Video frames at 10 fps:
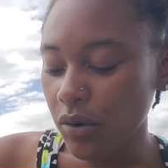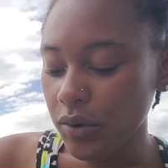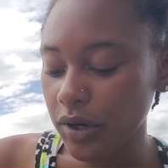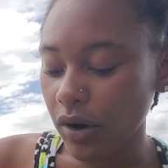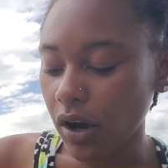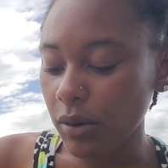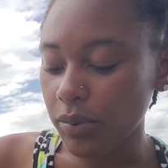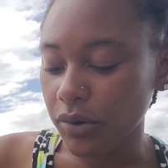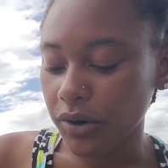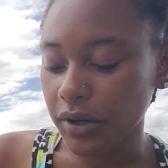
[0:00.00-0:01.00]
We are all
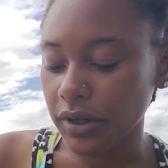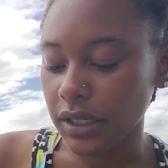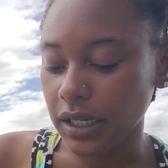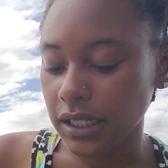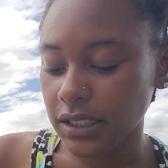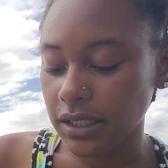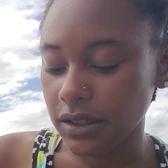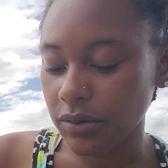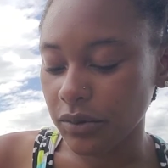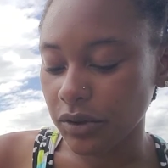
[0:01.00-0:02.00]
born into
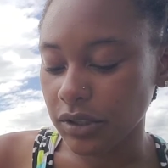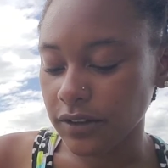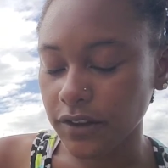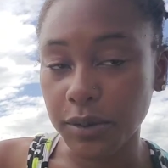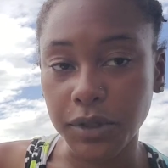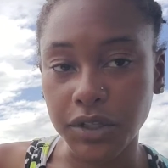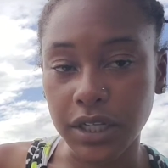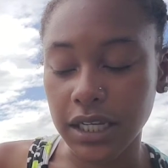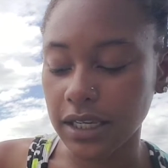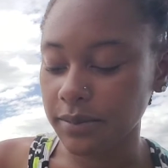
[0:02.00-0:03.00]
the world of
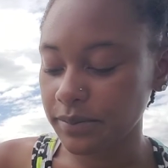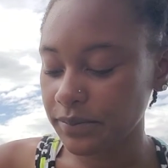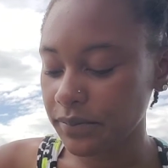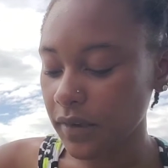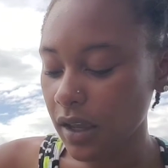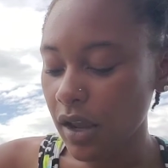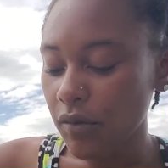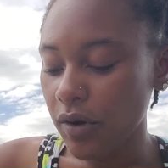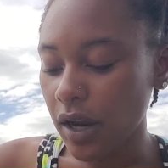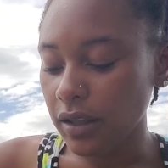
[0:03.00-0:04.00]
community.
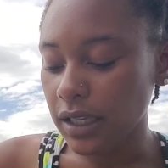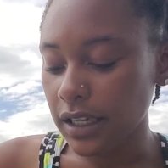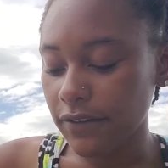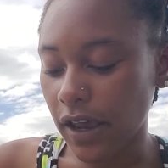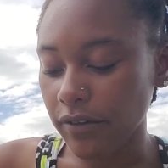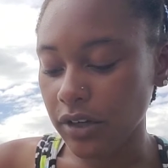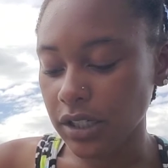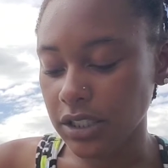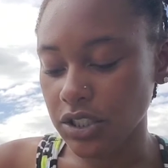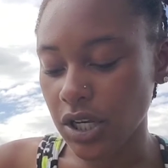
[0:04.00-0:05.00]
Rarely, if ever,
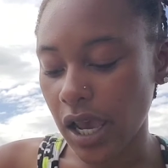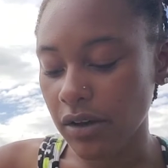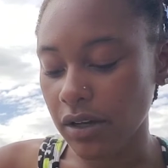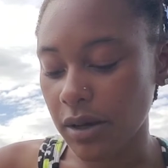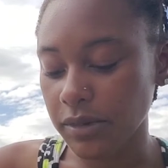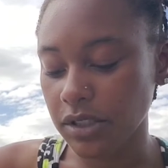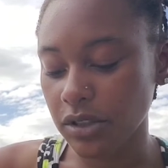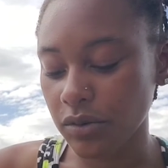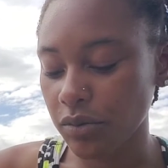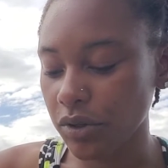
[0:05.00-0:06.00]
does a child come into
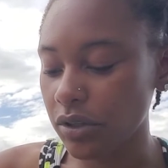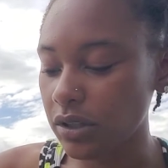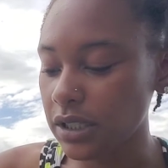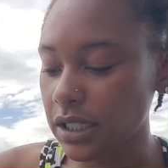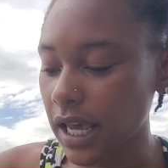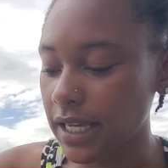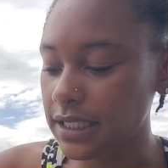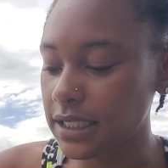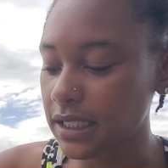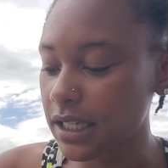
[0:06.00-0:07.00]
the world in
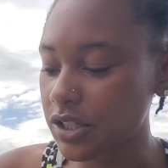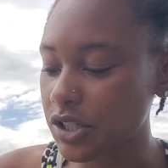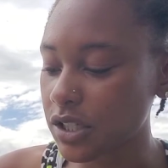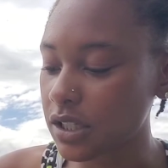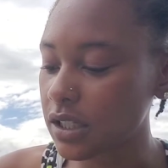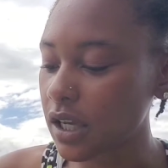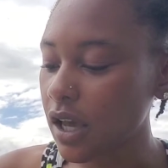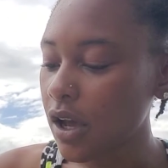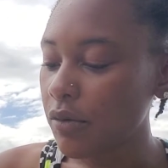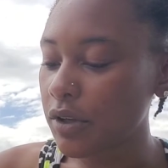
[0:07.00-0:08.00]
isolation
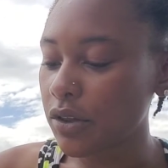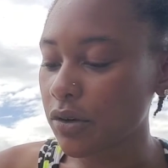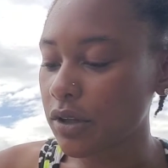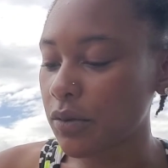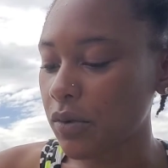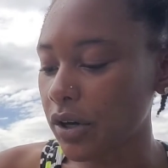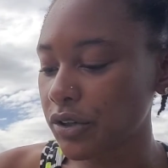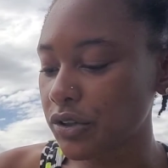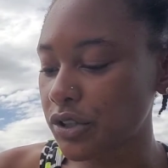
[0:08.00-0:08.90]
with only one or